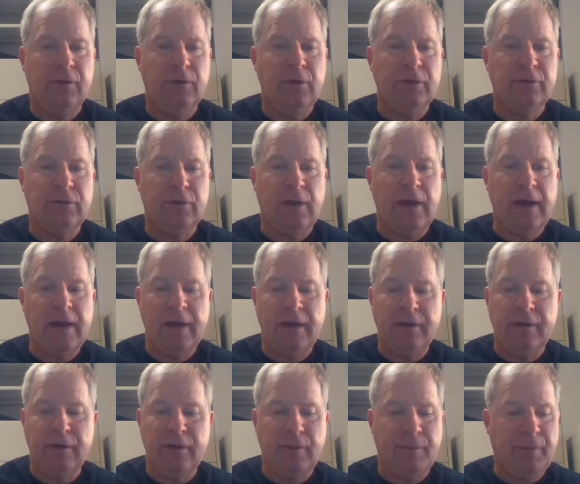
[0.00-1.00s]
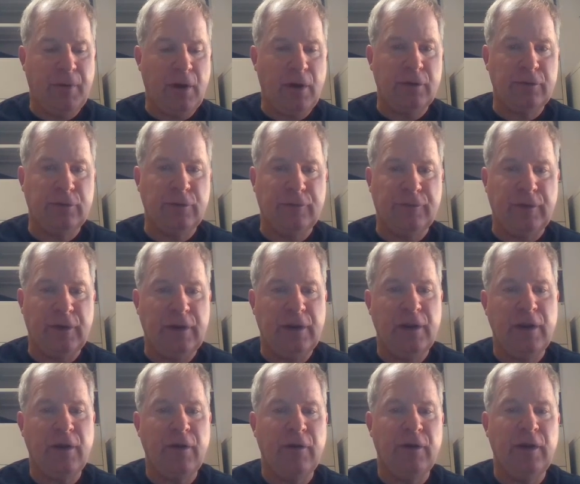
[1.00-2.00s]
And let's add an apostrophe
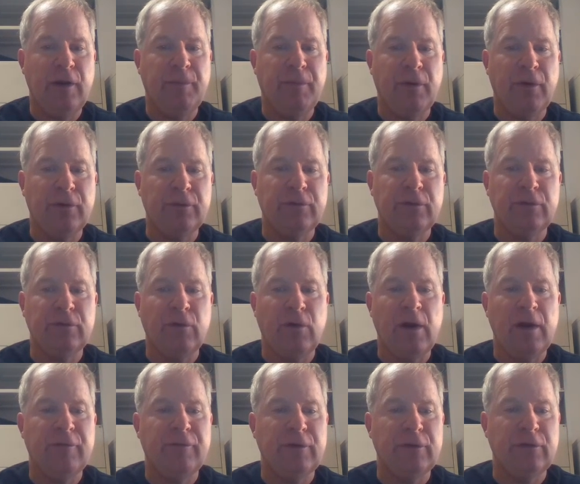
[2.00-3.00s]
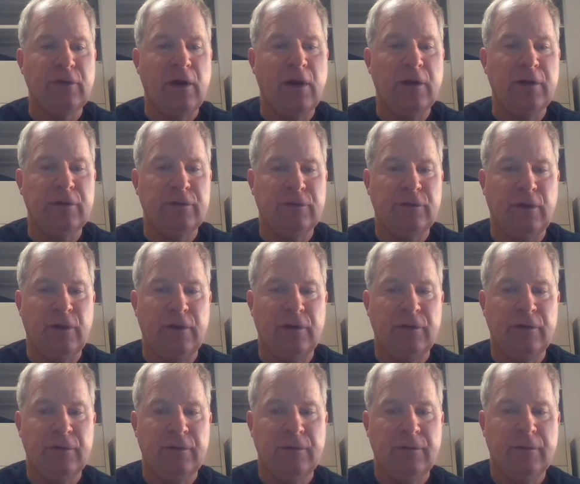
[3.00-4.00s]
here. In a person's life is honesty.
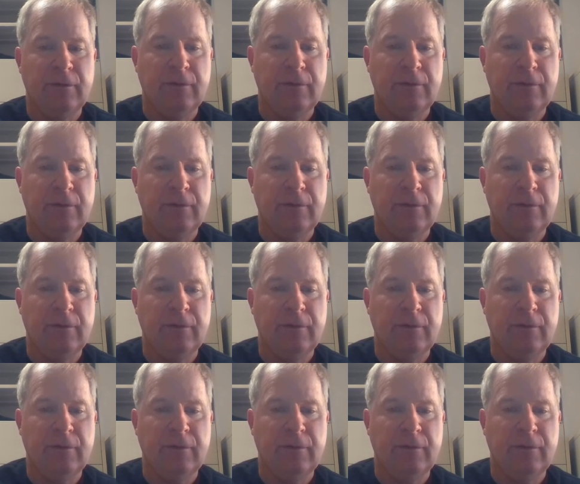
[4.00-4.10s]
